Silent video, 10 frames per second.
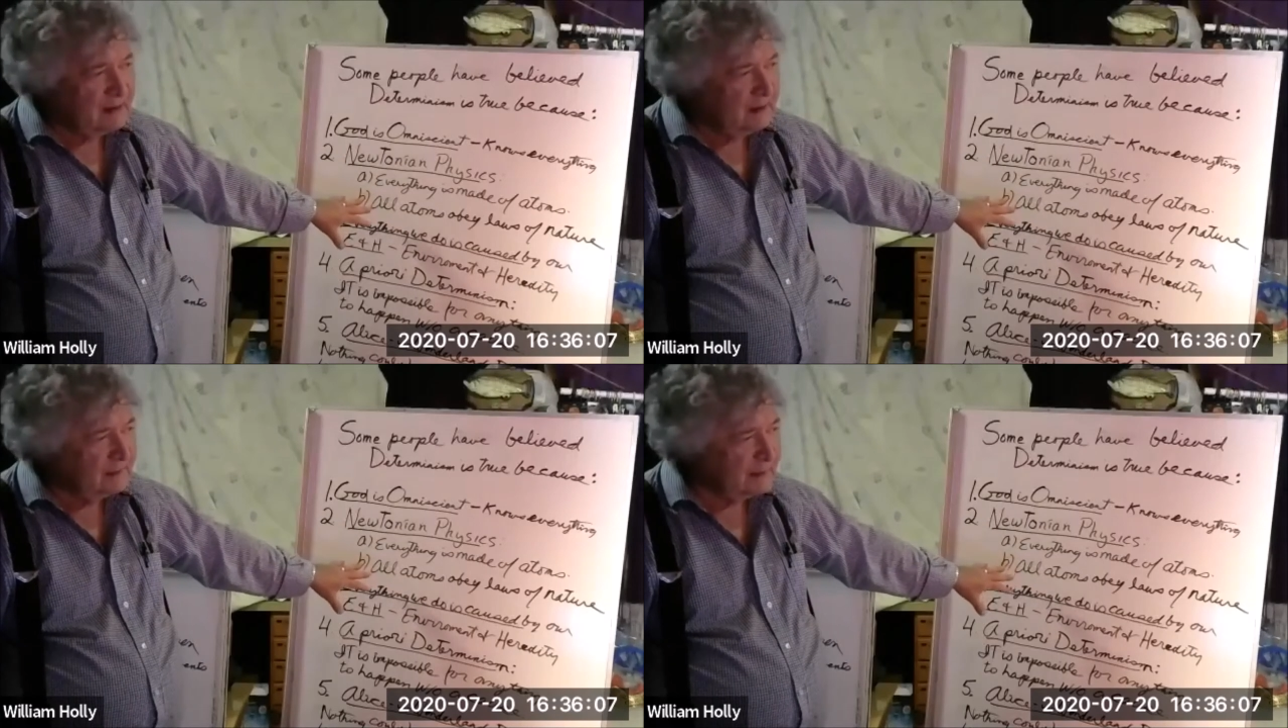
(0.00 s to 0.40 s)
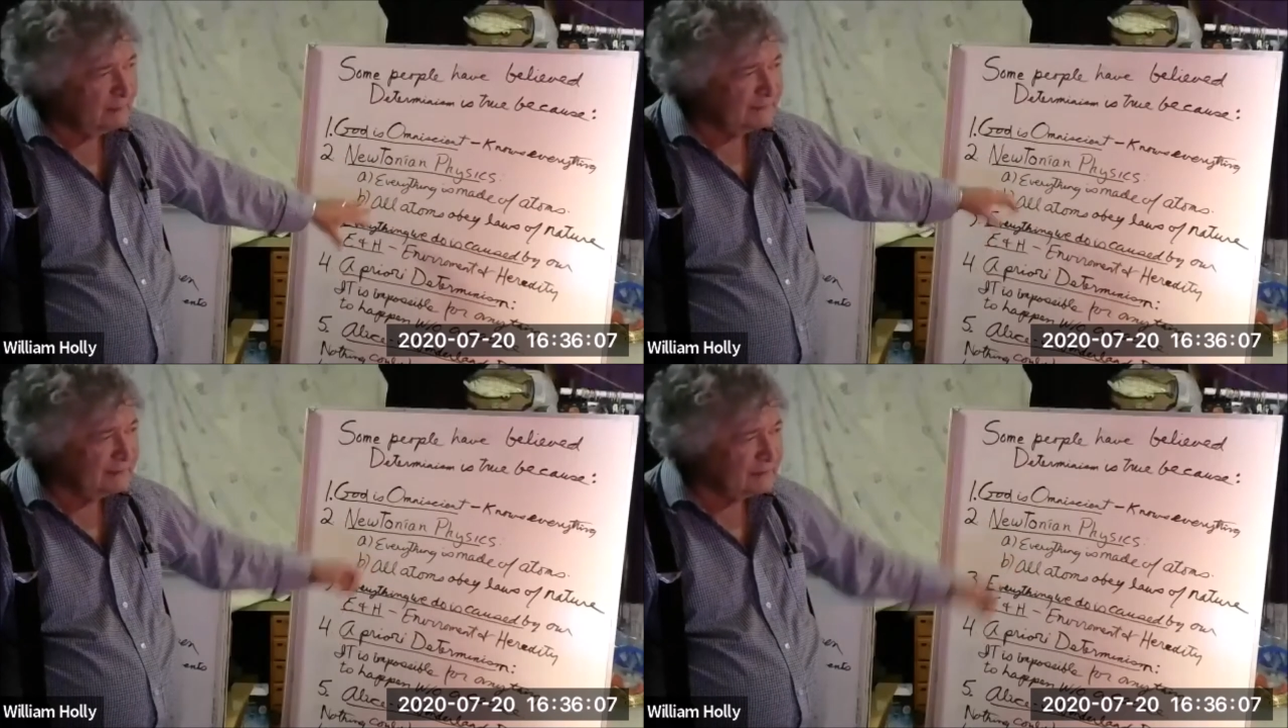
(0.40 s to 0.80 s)
that
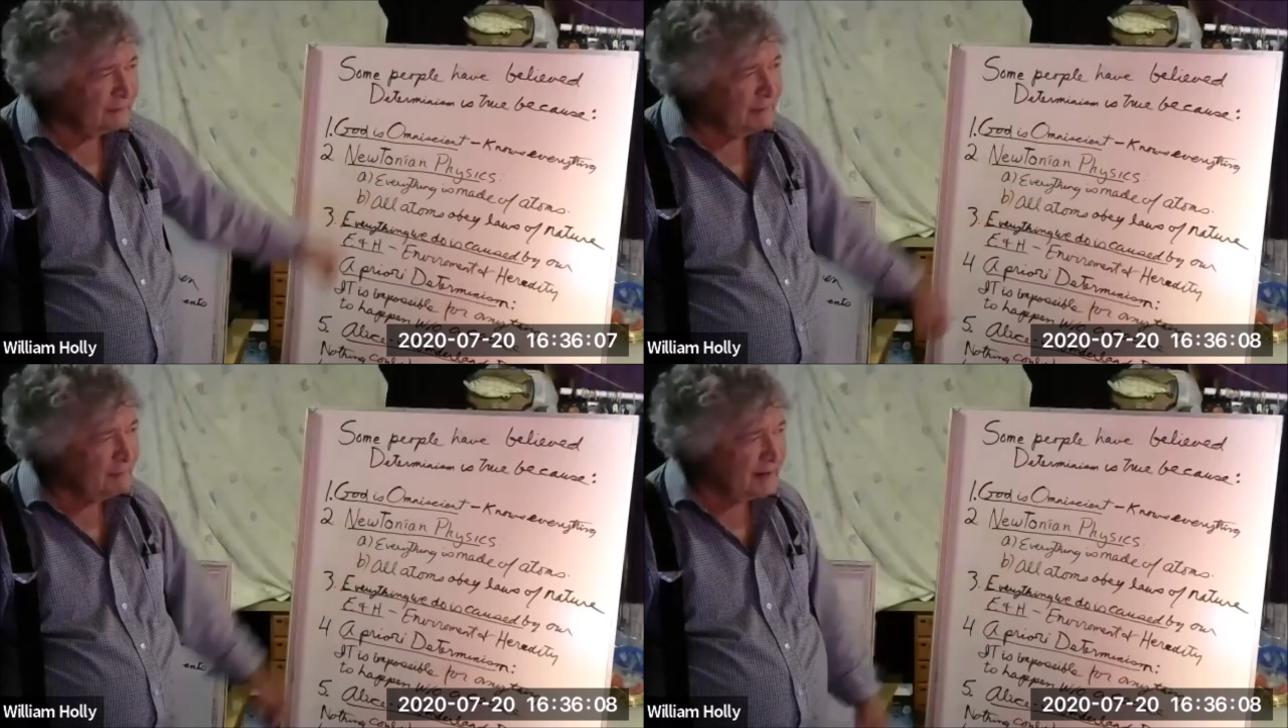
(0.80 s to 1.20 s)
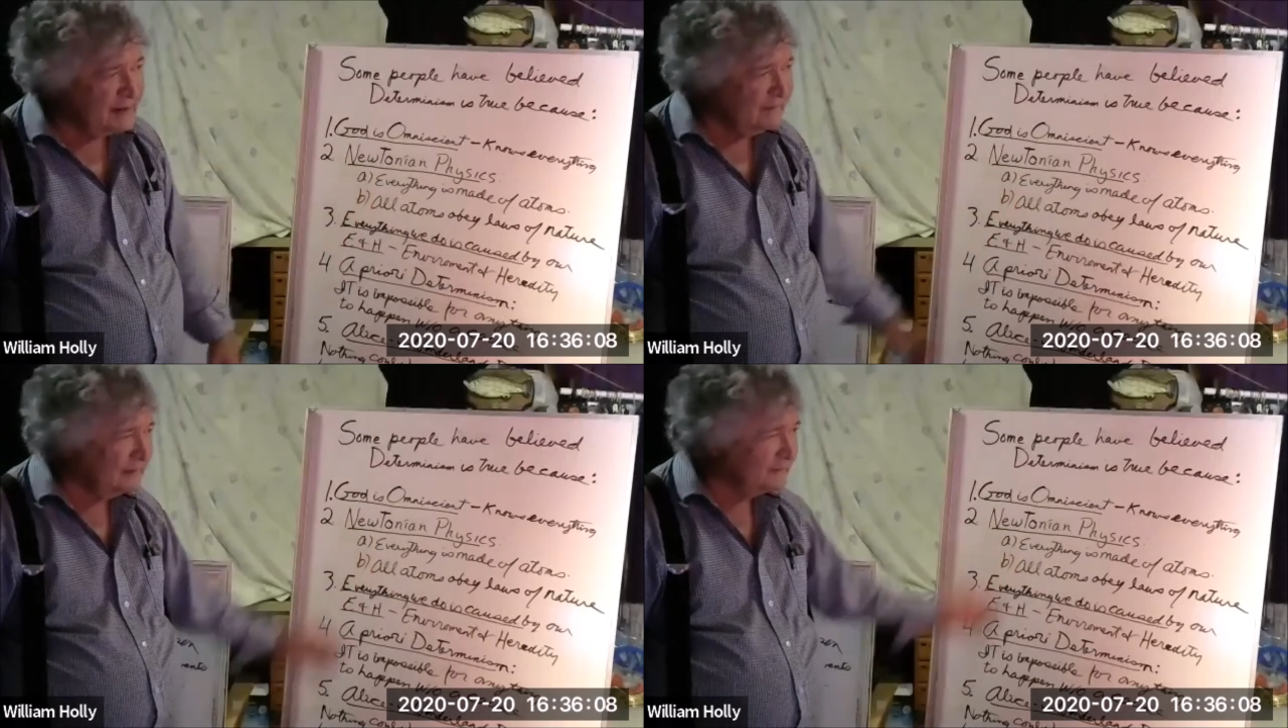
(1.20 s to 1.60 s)
was determined by
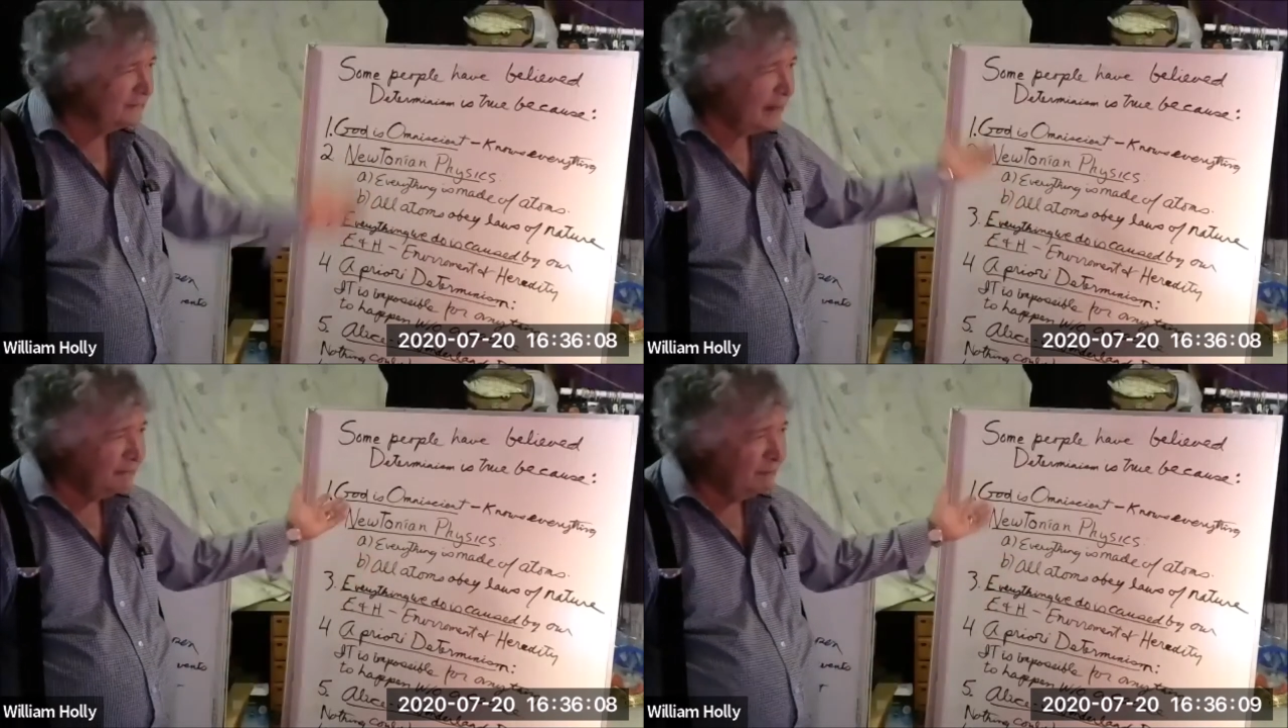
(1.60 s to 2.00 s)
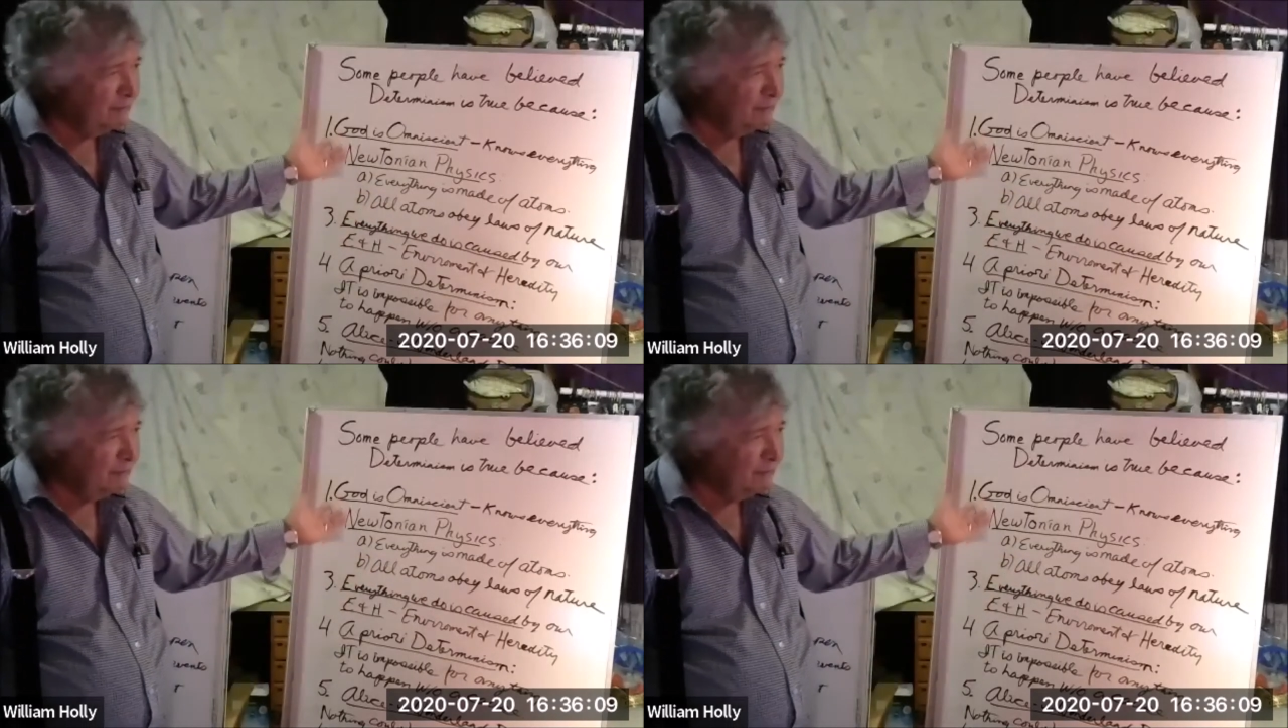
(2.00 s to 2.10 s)
events that happened